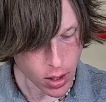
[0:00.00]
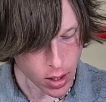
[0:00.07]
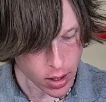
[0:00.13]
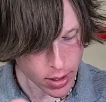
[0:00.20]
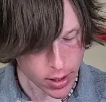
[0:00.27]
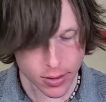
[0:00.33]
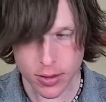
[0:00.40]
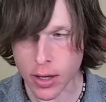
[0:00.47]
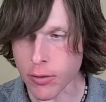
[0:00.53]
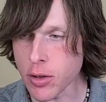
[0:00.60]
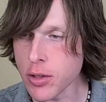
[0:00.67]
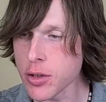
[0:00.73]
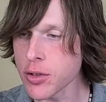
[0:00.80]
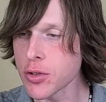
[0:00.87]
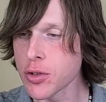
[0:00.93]
And it's definitely the
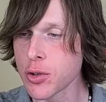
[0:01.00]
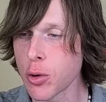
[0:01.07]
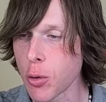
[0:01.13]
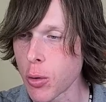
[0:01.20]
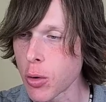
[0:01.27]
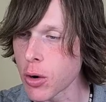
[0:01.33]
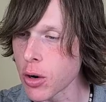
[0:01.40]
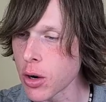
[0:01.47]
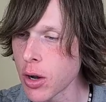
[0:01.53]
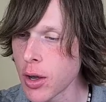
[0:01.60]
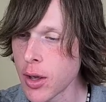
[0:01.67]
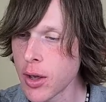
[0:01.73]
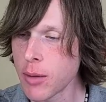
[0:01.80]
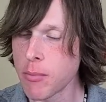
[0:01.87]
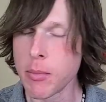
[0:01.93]
score
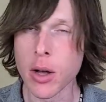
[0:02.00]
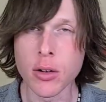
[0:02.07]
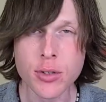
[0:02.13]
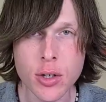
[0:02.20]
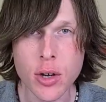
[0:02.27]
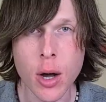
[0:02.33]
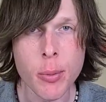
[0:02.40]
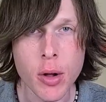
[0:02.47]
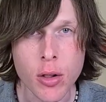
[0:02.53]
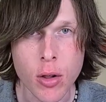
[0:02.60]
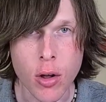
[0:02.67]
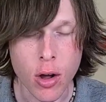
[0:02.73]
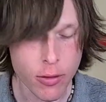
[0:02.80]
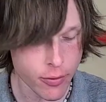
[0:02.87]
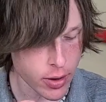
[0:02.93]
melted up a
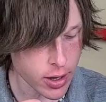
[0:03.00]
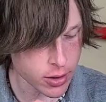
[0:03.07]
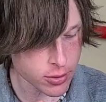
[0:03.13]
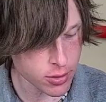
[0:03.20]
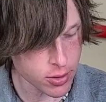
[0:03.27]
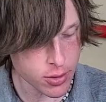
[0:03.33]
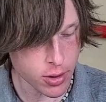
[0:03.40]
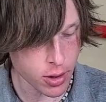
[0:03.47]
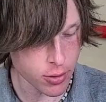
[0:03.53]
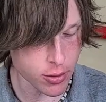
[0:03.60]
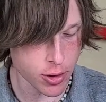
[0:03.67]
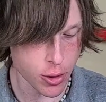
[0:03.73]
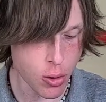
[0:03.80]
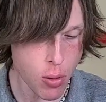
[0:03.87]
lot faster than the other two.